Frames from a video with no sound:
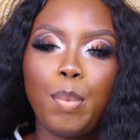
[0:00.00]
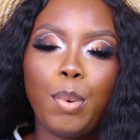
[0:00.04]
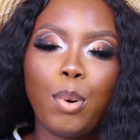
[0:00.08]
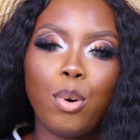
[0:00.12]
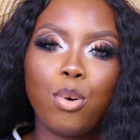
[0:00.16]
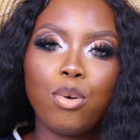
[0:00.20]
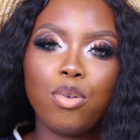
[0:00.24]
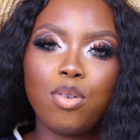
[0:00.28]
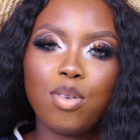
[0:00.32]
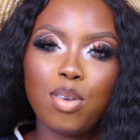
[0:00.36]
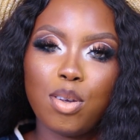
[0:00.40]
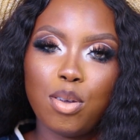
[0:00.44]

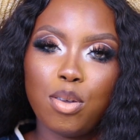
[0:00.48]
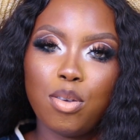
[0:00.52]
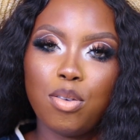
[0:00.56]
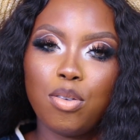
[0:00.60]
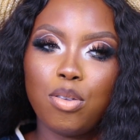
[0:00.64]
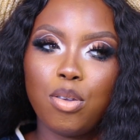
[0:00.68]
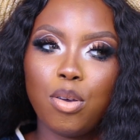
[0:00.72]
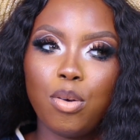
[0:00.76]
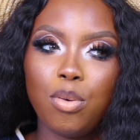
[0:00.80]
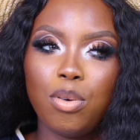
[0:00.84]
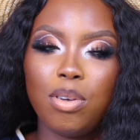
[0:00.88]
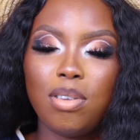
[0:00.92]
post on your
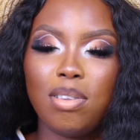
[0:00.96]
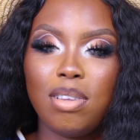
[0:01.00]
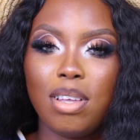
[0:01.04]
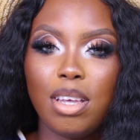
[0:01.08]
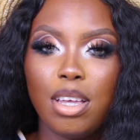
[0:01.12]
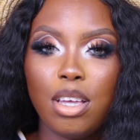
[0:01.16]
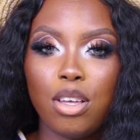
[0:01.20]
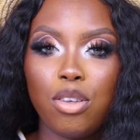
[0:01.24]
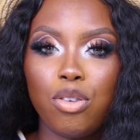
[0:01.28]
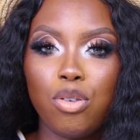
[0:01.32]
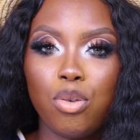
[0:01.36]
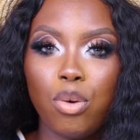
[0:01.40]
stories in
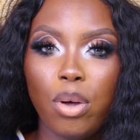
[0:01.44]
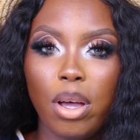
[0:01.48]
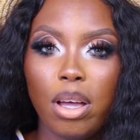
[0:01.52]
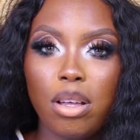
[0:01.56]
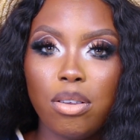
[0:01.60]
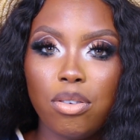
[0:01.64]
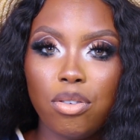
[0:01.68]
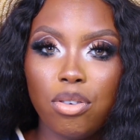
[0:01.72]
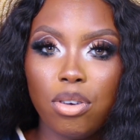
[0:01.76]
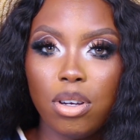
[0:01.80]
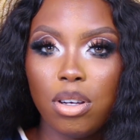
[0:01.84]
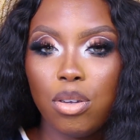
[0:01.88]
case you
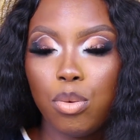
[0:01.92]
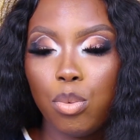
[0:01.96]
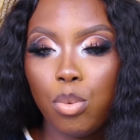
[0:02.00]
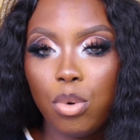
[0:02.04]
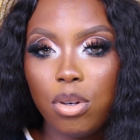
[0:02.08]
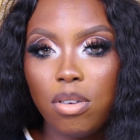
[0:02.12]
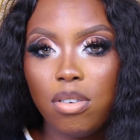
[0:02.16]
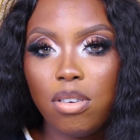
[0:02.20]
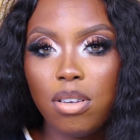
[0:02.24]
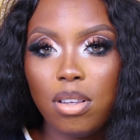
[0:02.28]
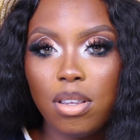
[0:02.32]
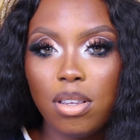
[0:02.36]
enjoyed
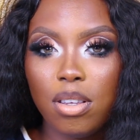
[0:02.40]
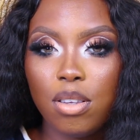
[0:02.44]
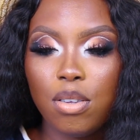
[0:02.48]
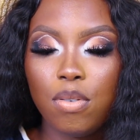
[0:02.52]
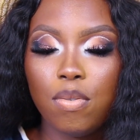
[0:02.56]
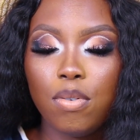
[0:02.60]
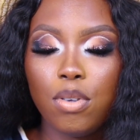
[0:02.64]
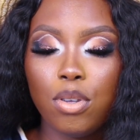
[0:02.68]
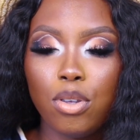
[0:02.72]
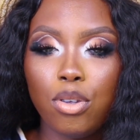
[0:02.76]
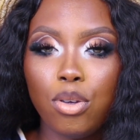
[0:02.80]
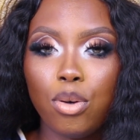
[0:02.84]
watching
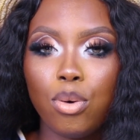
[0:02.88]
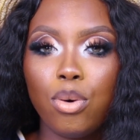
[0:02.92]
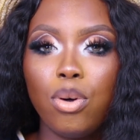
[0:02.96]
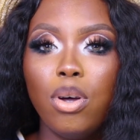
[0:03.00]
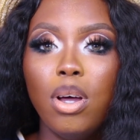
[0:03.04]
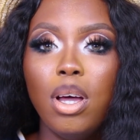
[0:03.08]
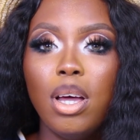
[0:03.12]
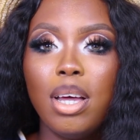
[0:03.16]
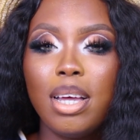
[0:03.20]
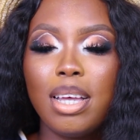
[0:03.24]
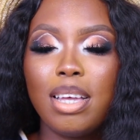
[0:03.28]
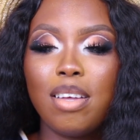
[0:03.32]
this video.
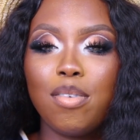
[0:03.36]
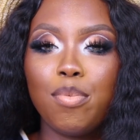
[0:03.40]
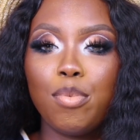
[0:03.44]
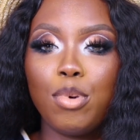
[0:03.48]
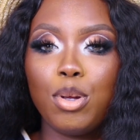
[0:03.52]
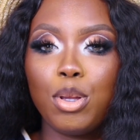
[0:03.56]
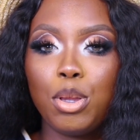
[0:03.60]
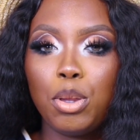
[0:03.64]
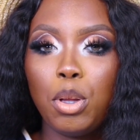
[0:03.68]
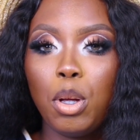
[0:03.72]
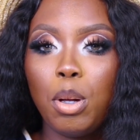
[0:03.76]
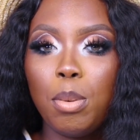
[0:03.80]
Give
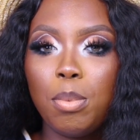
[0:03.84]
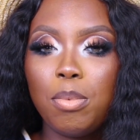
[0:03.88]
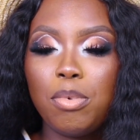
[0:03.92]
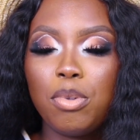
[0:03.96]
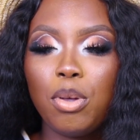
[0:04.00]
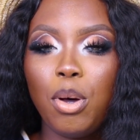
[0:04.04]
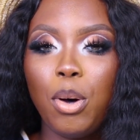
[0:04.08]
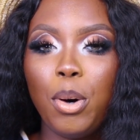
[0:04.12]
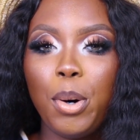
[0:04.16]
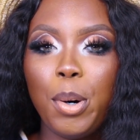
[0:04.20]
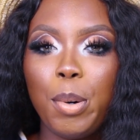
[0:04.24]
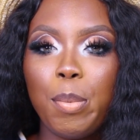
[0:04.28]
me a
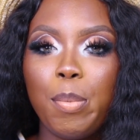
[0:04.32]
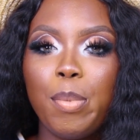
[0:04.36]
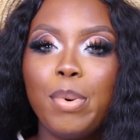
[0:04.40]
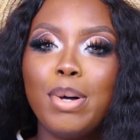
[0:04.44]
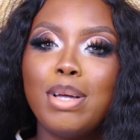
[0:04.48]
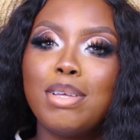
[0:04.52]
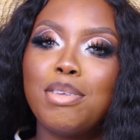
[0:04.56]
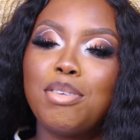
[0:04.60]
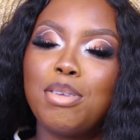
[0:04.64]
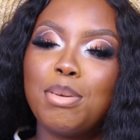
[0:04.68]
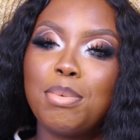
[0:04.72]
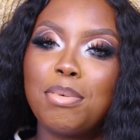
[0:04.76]
thumbs up,
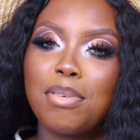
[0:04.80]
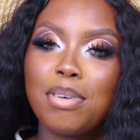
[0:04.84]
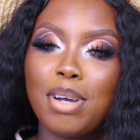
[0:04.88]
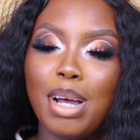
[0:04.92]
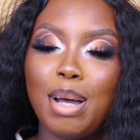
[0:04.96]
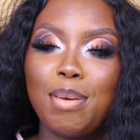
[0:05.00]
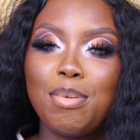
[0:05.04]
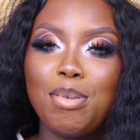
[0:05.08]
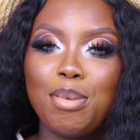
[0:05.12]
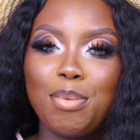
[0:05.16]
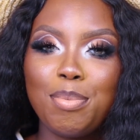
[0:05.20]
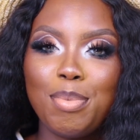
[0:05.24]

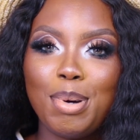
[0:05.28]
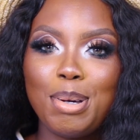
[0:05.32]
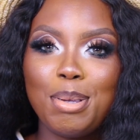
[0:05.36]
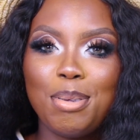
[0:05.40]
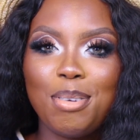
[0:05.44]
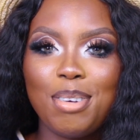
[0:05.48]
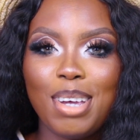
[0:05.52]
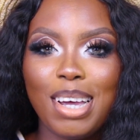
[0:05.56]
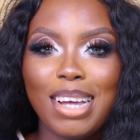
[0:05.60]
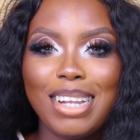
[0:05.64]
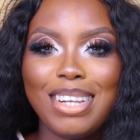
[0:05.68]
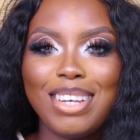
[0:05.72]
subscribe to my
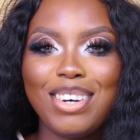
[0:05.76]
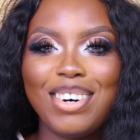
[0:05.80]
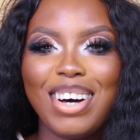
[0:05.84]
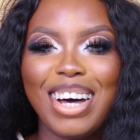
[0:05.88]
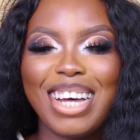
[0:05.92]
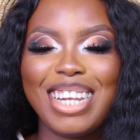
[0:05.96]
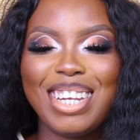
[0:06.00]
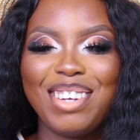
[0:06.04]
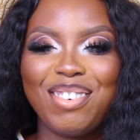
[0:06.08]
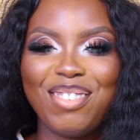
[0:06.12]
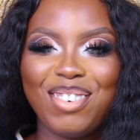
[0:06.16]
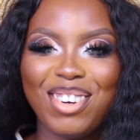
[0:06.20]
channel,
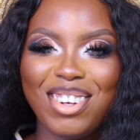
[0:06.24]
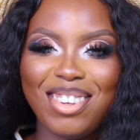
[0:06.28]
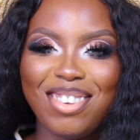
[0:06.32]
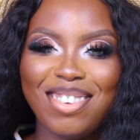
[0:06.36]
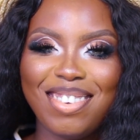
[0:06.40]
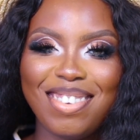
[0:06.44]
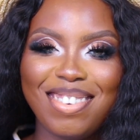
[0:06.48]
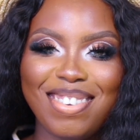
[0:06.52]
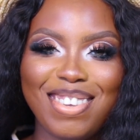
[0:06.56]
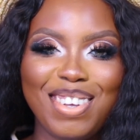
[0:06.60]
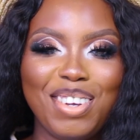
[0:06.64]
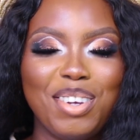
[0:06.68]
and I'm going
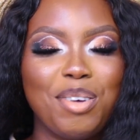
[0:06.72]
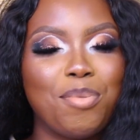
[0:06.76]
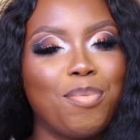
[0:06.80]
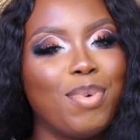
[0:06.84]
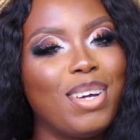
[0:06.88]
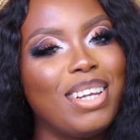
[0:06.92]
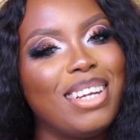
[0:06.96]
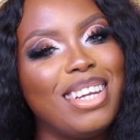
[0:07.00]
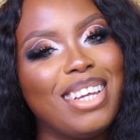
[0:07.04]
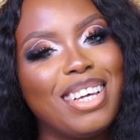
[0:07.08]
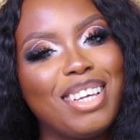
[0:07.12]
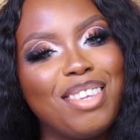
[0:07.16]
to see you in
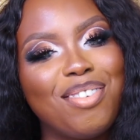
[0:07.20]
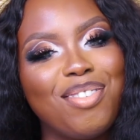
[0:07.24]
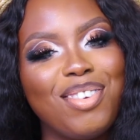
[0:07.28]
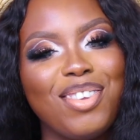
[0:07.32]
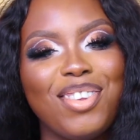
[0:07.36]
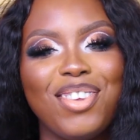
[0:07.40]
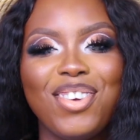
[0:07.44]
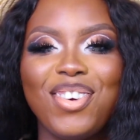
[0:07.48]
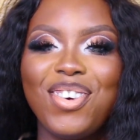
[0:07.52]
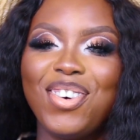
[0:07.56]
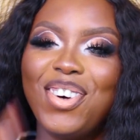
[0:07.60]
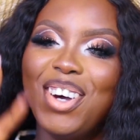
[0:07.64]
my next
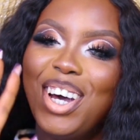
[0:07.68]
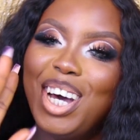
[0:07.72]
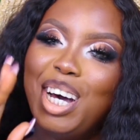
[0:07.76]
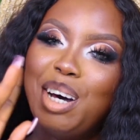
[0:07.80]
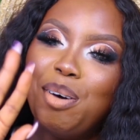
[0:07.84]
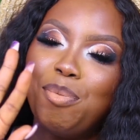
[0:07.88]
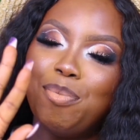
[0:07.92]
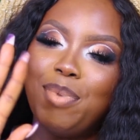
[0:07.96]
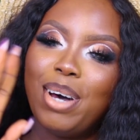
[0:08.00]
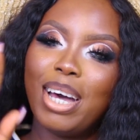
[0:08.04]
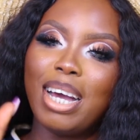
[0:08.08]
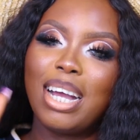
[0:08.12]
video.
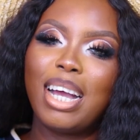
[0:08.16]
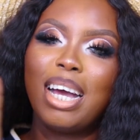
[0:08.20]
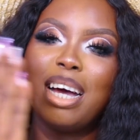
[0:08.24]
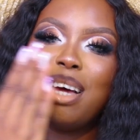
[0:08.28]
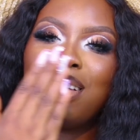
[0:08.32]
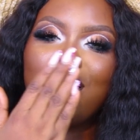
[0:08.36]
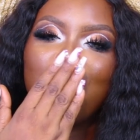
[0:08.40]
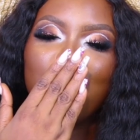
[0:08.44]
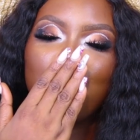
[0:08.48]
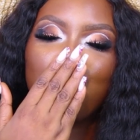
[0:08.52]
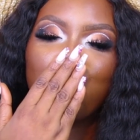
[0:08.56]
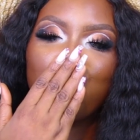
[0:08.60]
Bye
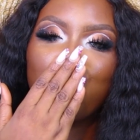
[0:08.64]
guys.